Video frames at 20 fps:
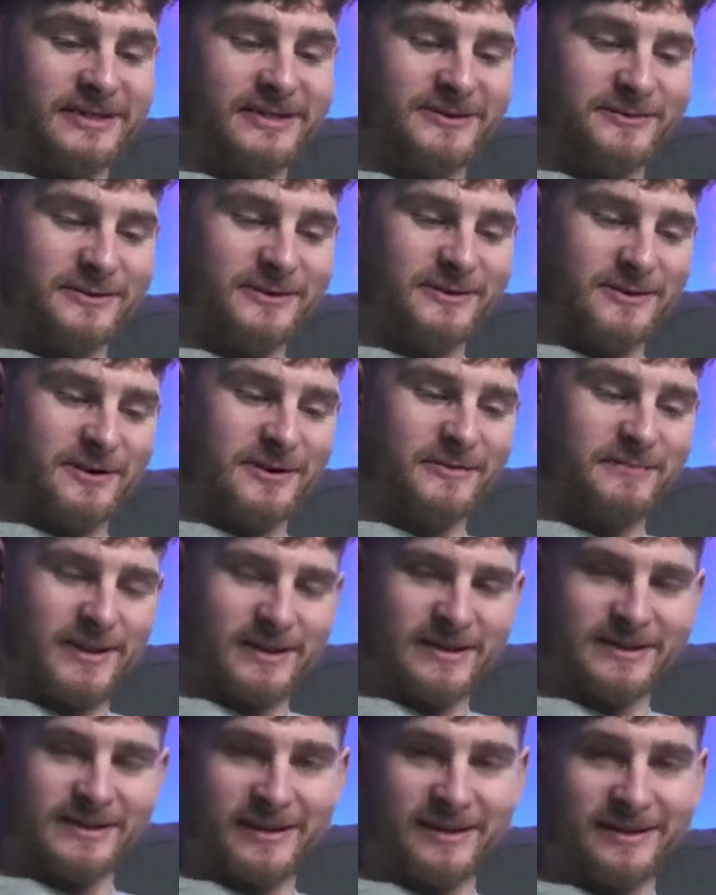It's when you come
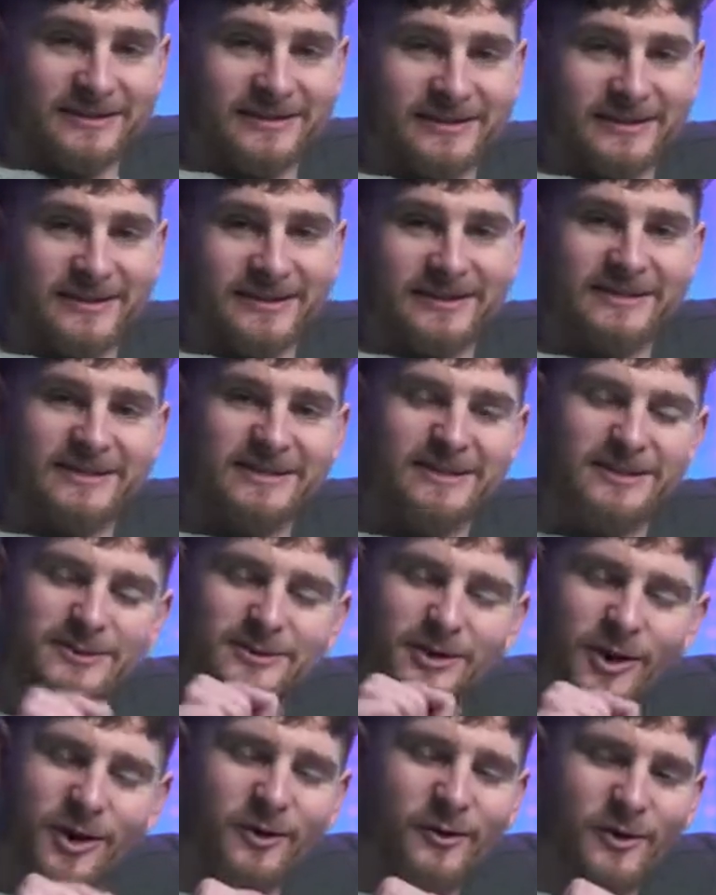back to the editing and it's
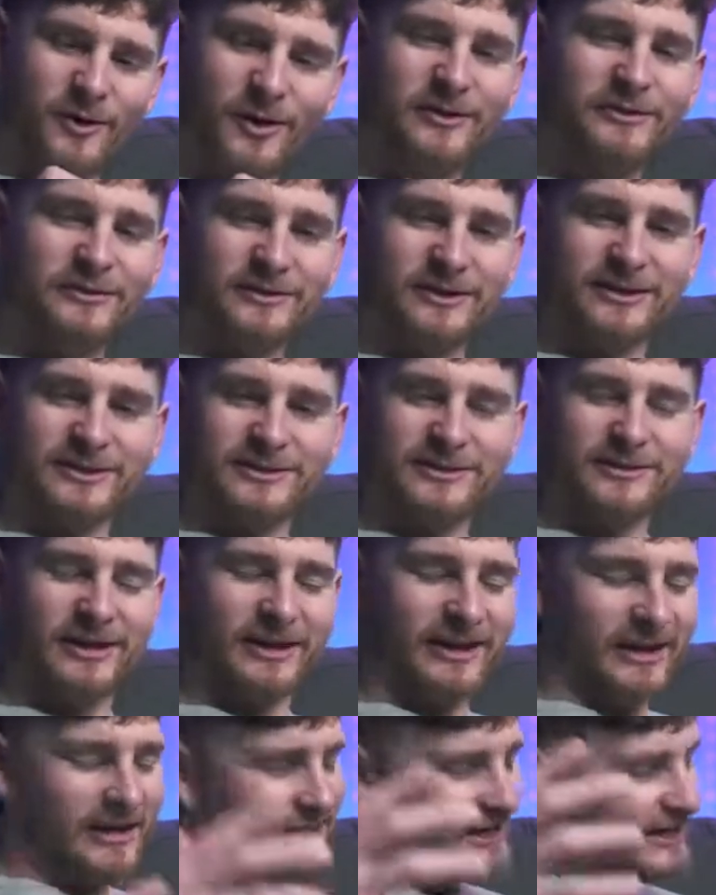so obvious. You're
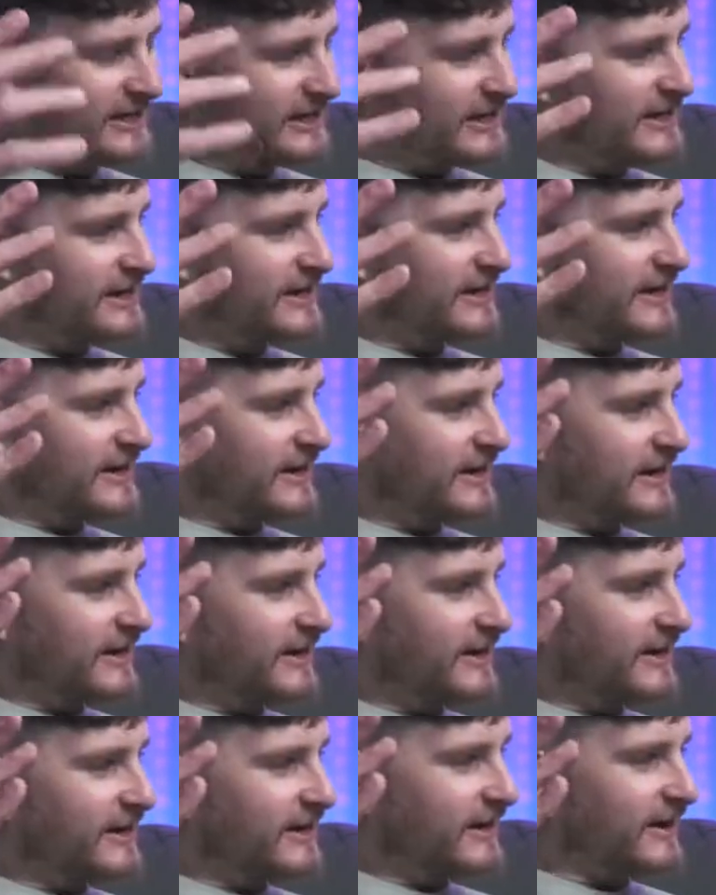like,
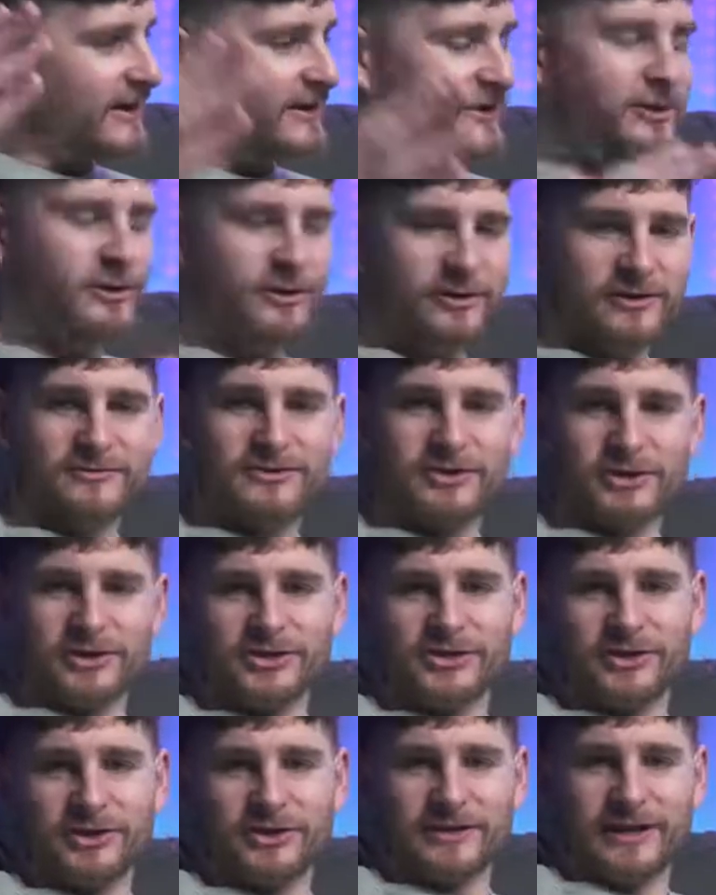I could have just
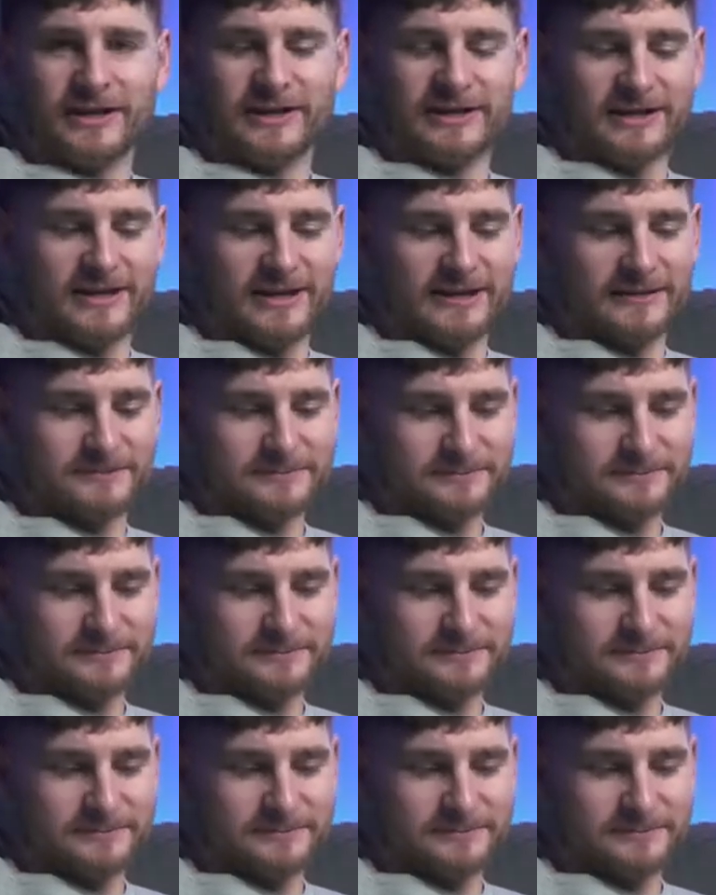shot that again.